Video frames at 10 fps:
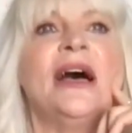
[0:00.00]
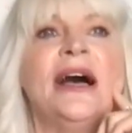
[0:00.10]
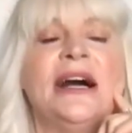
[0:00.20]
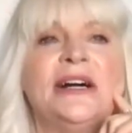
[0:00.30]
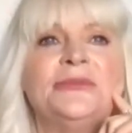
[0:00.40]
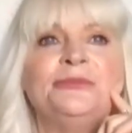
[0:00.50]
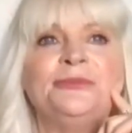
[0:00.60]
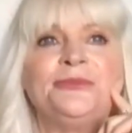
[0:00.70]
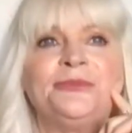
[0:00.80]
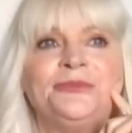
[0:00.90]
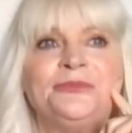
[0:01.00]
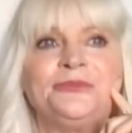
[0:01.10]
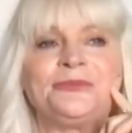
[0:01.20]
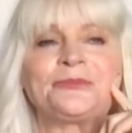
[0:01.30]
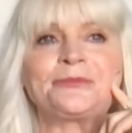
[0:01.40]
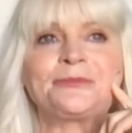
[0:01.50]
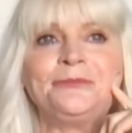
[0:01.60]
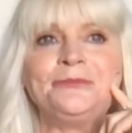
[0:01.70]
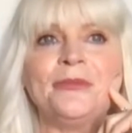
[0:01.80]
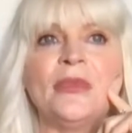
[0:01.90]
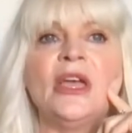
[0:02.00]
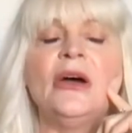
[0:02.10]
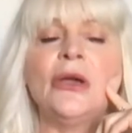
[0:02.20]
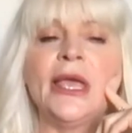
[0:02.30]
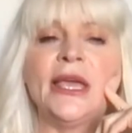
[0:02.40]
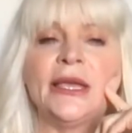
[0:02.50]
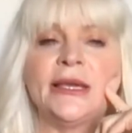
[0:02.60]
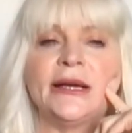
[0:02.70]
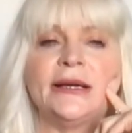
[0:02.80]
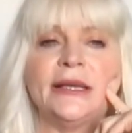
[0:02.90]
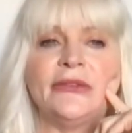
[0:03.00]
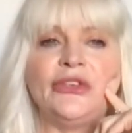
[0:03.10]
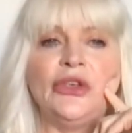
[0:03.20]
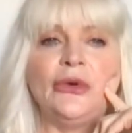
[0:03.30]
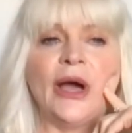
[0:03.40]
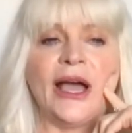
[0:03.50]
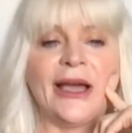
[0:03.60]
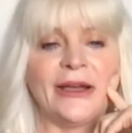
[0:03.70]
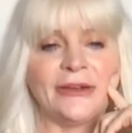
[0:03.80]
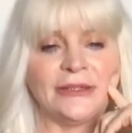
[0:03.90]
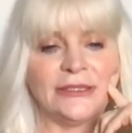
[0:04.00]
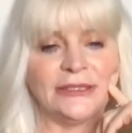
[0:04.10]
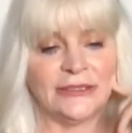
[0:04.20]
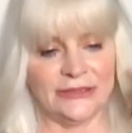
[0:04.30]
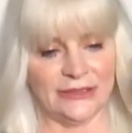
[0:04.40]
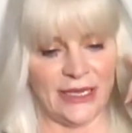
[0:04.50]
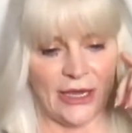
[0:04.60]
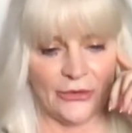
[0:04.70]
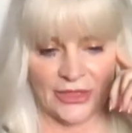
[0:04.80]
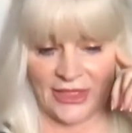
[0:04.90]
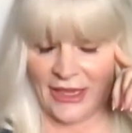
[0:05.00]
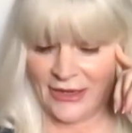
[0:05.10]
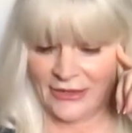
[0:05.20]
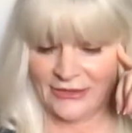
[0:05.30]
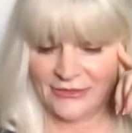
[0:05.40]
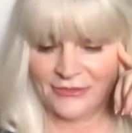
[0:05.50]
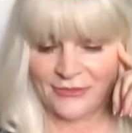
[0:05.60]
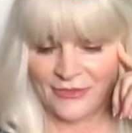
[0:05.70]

Um, okay. If you are out there